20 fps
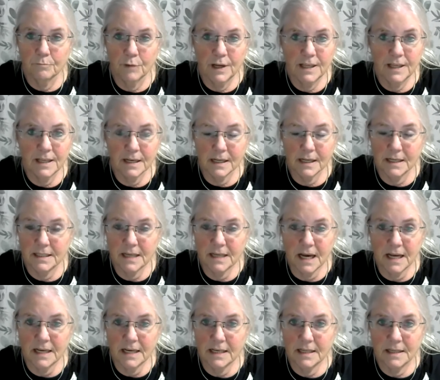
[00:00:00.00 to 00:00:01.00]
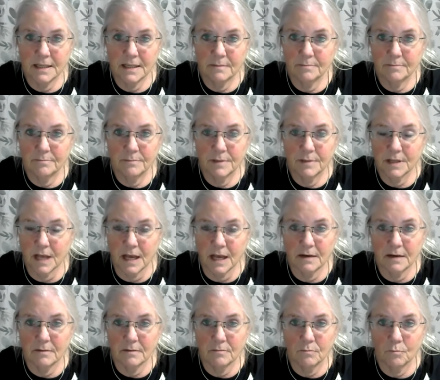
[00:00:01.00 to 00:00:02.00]
recently died
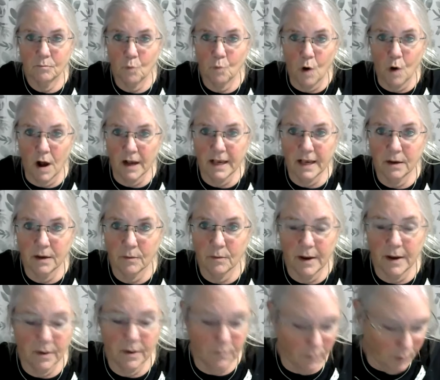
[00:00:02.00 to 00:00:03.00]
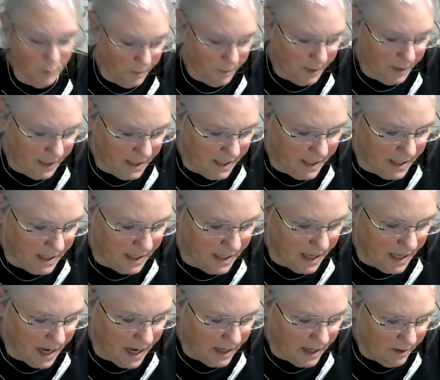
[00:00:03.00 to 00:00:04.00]
son walking around a room. And he says,
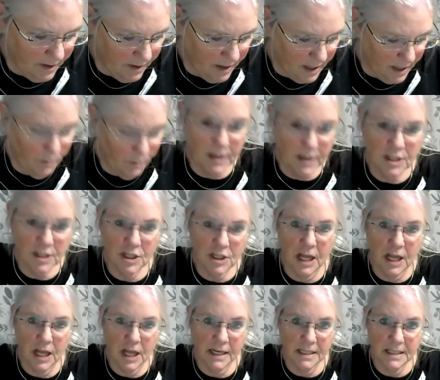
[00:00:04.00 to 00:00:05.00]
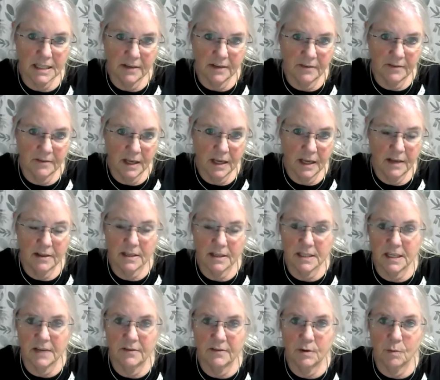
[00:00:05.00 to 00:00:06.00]
yeah, he watched a lot of TV. He's a
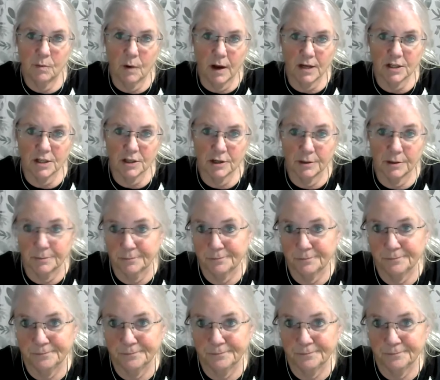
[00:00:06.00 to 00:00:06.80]
TV watcher.